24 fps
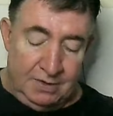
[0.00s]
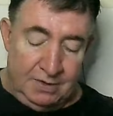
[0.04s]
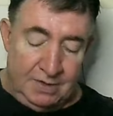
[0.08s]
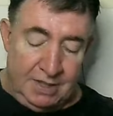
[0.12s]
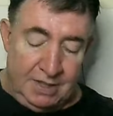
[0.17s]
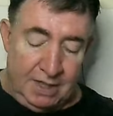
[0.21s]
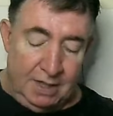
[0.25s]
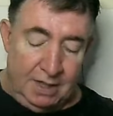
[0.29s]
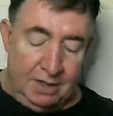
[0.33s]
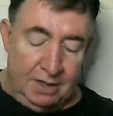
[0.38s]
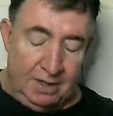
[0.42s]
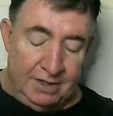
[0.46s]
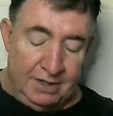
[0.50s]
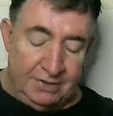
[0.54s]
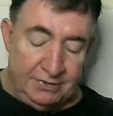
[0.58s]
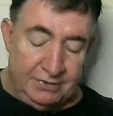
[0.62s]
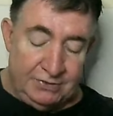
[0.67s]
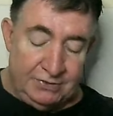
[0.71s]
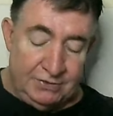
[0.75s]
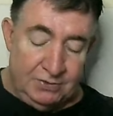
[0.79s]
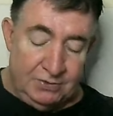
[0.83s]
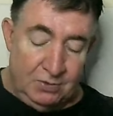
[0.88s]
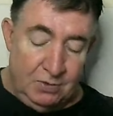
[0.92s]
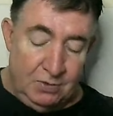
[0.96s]
Tell
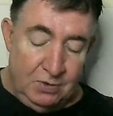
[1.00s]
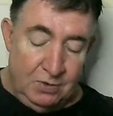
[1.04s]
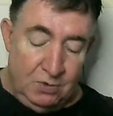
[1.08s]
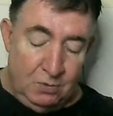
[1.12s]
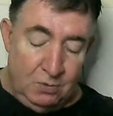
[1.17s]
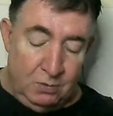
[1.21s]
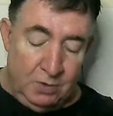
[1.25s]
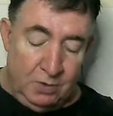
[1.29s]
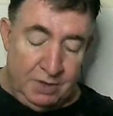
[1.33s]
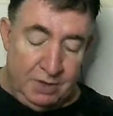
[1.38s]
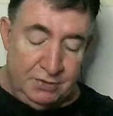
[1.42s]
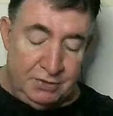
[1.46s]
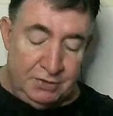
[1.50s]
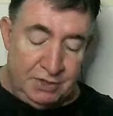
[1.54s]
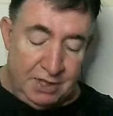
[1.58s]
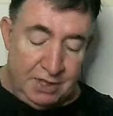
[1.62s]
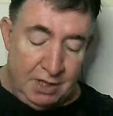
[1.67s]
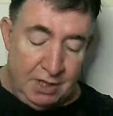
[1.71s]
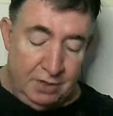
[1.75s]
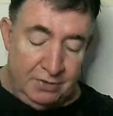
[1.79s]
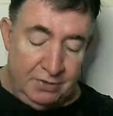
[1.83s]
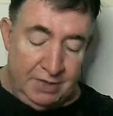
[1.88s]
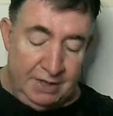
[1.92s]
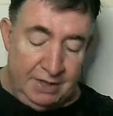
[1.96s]
us, when
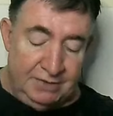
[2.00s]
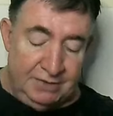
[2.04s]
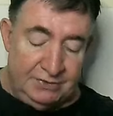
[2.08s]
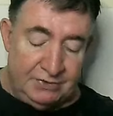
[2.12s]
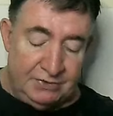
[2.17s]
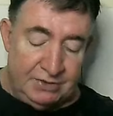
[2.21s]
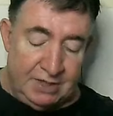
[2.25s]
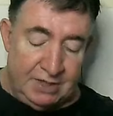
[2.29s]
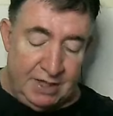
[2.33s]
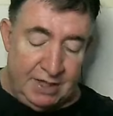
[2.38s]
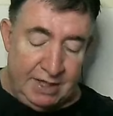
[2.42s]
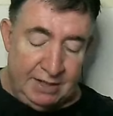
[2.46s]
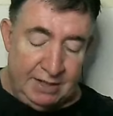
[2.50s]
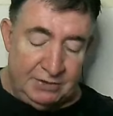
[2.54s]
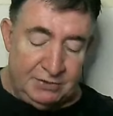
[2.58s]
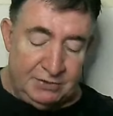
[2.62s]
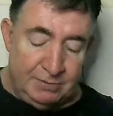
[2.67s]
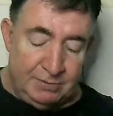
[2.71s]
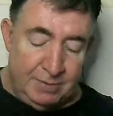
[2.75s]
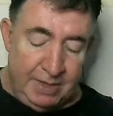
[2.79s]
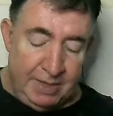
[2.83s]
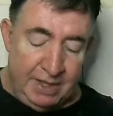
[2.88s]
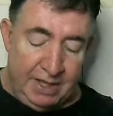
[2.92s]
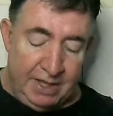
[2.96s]
shall these things
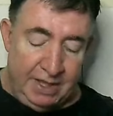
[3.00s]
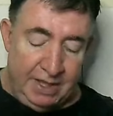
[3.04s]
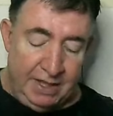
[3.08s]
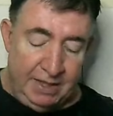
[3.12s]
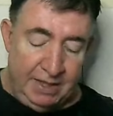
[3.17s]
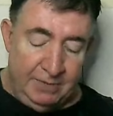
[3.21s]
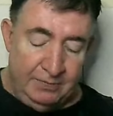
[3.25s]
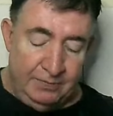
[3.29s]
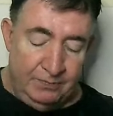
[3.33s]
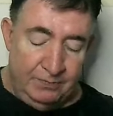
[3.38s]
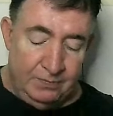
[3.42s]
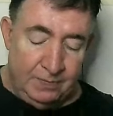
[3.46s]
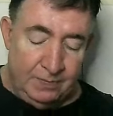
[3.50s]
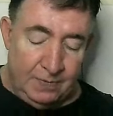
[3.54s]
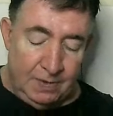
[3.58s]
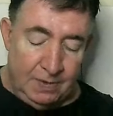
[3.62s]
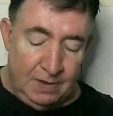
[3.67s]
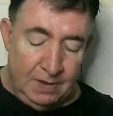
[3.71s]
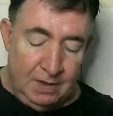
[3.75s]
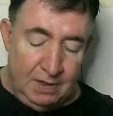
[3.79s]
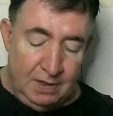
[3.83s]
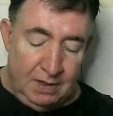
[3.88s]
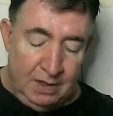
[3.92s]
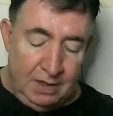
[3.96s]
be?
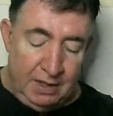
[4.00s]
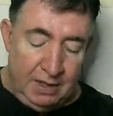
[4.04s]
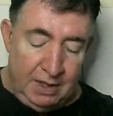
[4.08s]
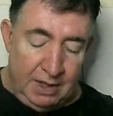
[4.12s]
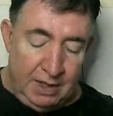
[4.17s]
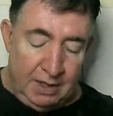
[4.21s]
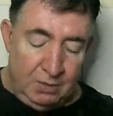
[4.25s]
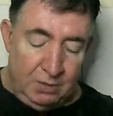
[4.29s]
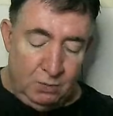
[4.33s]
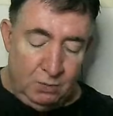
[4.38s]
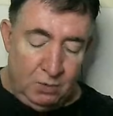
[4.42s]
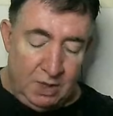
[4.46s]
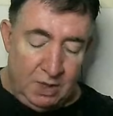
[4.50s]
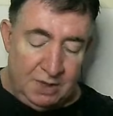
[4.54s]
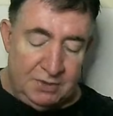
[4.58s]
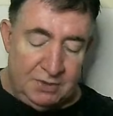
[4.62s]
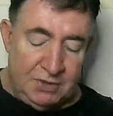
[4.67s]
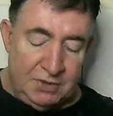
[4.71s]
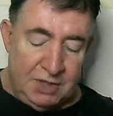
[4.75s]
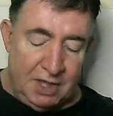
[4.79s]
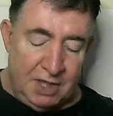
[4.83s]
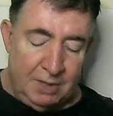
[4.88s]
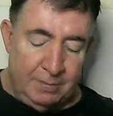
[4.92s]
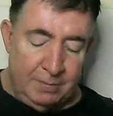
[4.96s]
And what
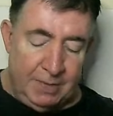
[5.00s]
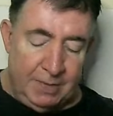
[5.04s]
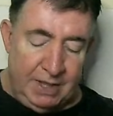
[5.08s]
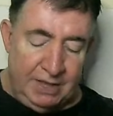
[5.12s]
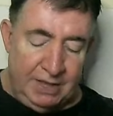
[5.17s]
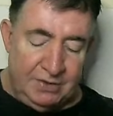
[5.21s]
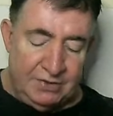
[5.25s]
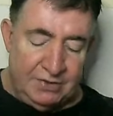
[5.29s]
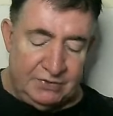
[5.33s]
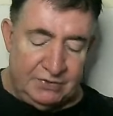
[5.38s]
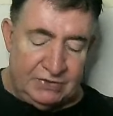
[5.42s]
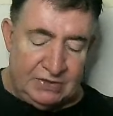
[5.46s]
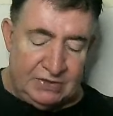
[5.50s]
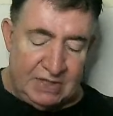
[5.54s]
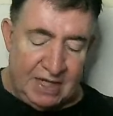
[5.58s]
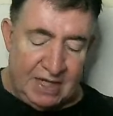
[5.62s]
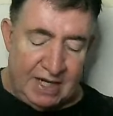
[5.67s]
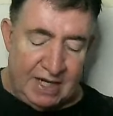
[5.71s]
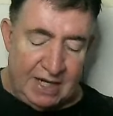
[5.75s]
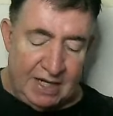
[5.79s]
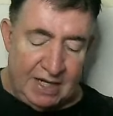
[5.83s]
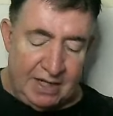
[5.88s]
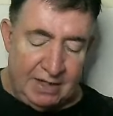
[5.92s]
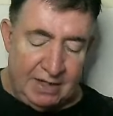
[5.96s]
shall be the
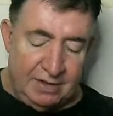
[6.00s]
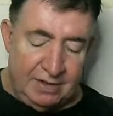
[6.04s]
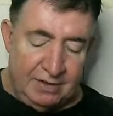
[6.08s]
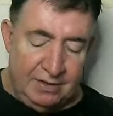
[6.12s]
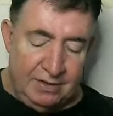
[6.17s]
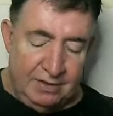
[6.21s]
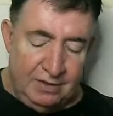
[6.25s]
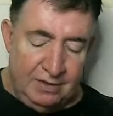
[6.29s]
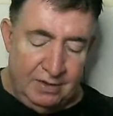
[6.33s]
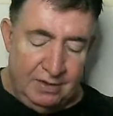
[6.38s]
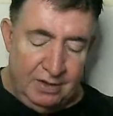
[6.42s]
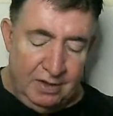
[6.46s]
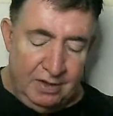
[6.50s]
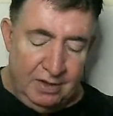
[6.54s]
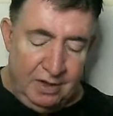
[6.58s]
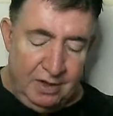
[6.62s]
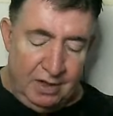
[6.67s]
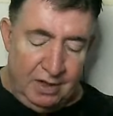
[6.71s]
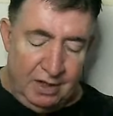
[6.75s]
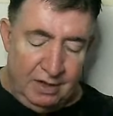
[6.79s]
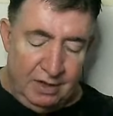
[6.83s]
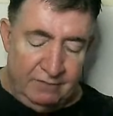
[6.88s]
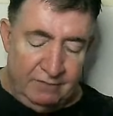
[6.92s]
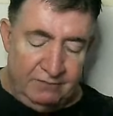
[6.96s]
sign
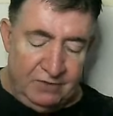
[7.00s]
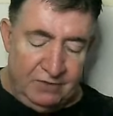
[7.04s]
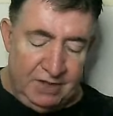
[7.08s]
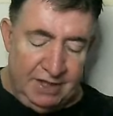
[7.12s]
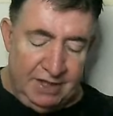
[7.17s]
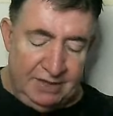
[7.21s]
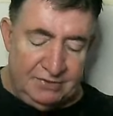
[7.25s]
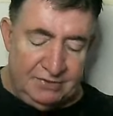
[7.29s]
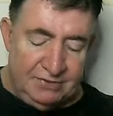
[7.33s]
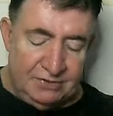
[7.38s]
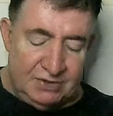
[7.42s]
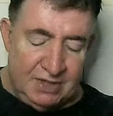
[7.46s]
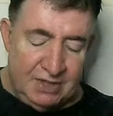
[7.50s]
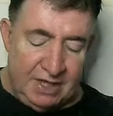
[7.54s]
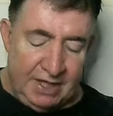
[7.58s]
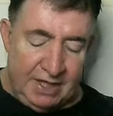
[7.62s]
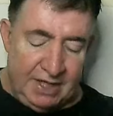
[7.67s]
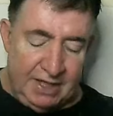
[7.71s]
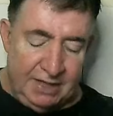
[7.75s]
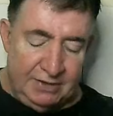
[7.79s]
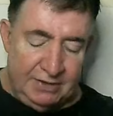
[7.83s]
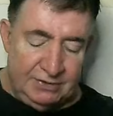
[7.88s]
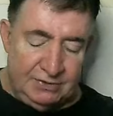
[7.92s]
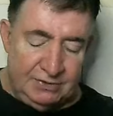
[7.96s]
of these
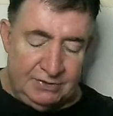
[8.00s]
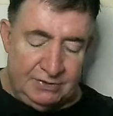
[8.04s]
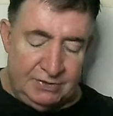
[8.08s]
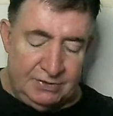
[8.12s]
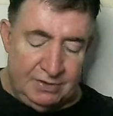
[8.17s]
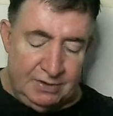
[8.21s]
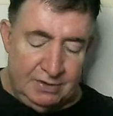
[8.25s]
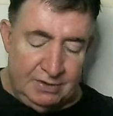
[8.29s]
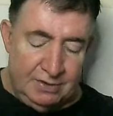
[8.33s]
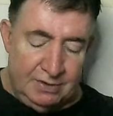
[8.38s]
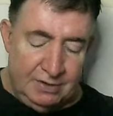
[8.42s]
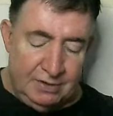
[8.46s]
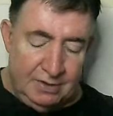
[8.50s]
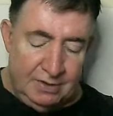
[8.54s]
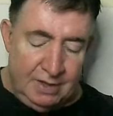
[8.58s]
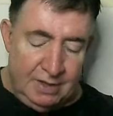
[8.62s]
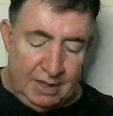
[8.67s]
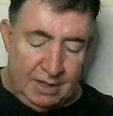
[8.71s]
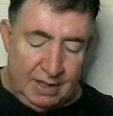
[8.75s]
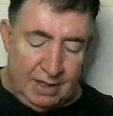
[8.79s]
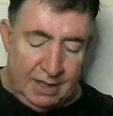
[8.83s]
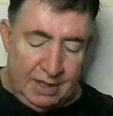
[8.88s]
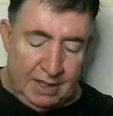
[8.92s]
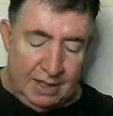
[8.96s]
things
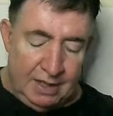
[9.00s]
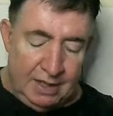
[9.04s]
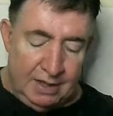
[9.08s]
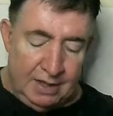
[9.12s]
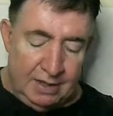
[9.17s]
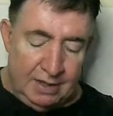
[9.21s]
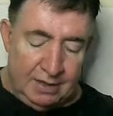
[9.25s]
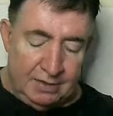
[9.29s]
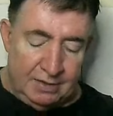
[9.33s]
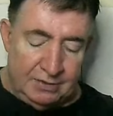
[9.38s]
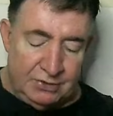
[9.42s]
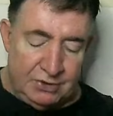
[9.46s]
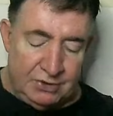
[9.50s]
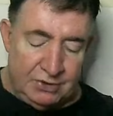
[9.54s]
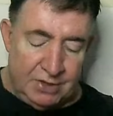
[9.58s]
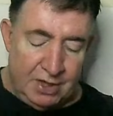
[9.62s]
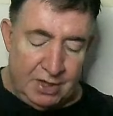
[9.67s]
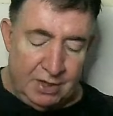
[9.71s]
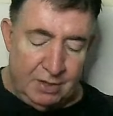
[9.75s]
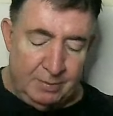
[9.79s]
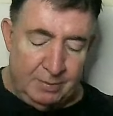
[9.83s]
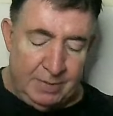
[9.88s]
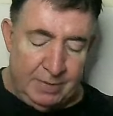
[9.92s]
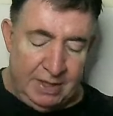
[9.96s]
uh,
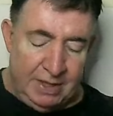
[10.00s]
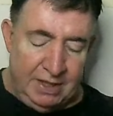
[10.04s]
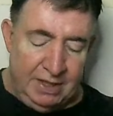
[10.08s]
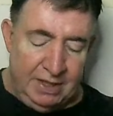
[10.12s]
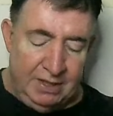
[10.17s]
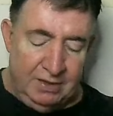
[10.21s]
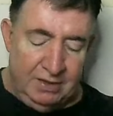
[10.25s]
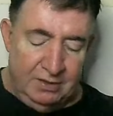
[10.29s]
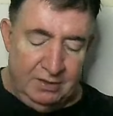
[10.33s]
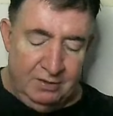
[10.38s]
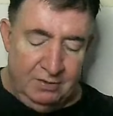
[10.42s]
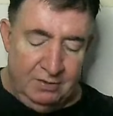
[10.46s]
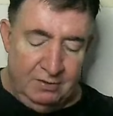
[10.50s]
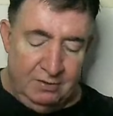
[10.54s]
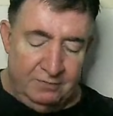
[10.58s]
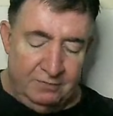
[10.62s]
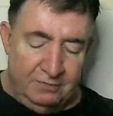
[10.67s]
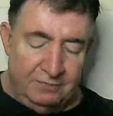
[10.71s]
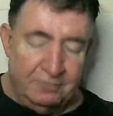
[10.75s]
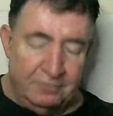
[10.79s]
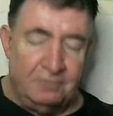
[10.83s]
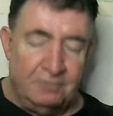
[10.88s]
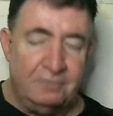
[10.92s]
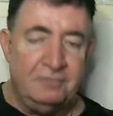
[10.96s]
shall be
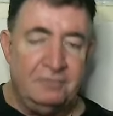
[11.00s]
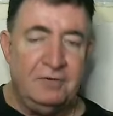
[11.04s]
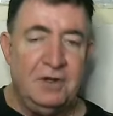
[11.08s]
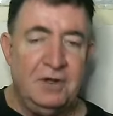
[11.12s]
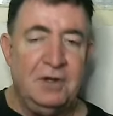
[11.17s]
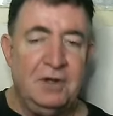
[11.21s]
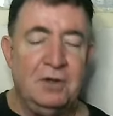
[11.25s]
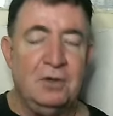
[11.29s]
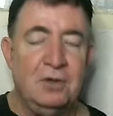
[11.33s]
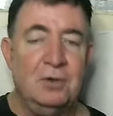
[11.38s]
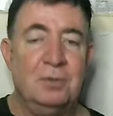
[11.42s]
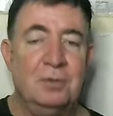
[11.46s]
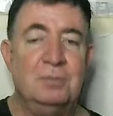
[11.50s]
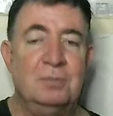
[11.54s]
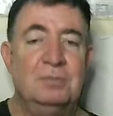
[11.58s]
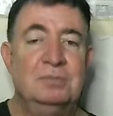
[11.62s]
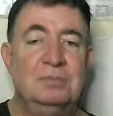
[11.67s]
fulfilled.